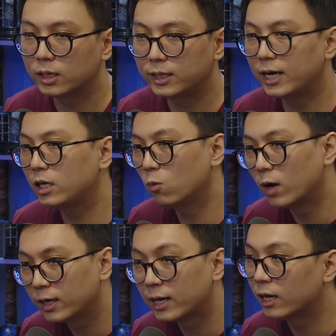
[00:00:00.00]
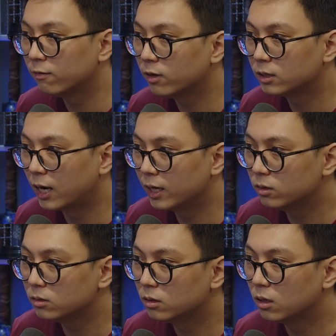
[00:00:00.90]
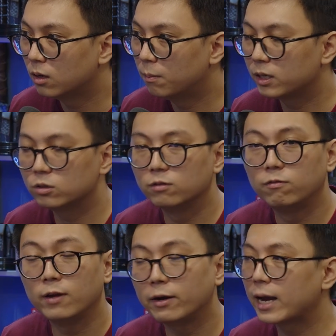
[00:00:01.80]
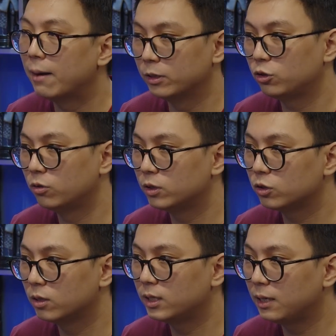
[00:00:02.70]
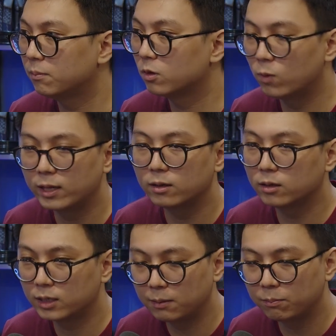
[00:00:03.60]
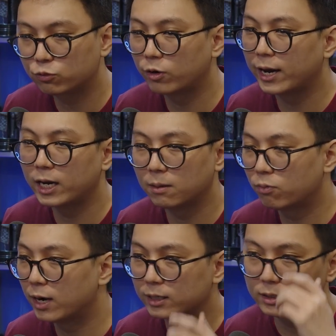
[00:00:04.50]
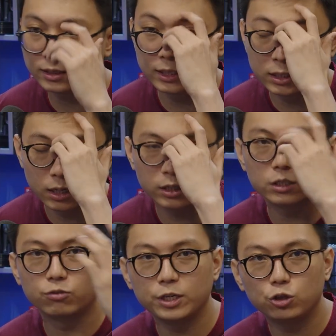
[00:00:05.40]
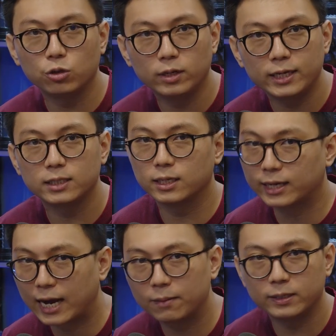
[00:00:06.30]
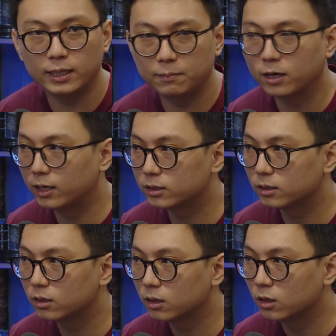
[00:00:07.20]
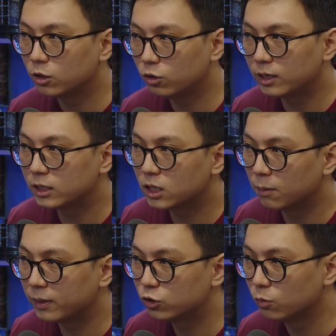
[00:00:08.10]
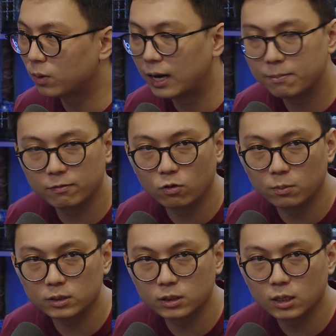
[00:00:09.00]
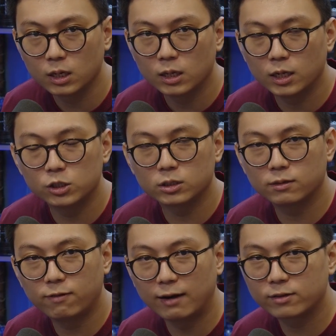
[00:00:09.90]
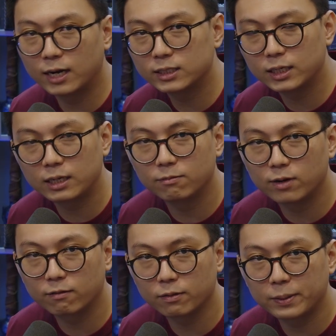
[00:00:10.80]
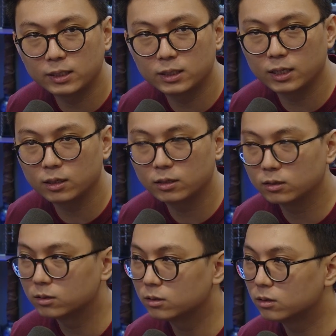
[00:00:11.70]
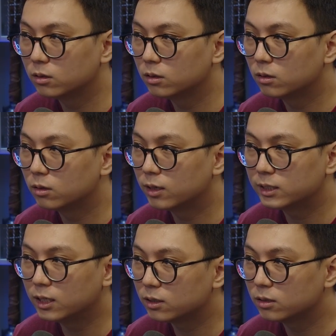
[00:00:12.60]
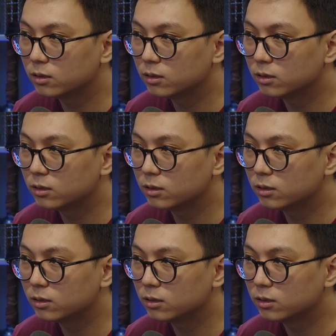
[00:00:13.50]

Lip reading: Yeah, he won an LFL title, but it was very amateurish. The way that the team trained and practiced, it's a regional league. It's an academy team, guys. You think it's going to be super high performance? They're just 5 guys sitting in front of a PC. That's it.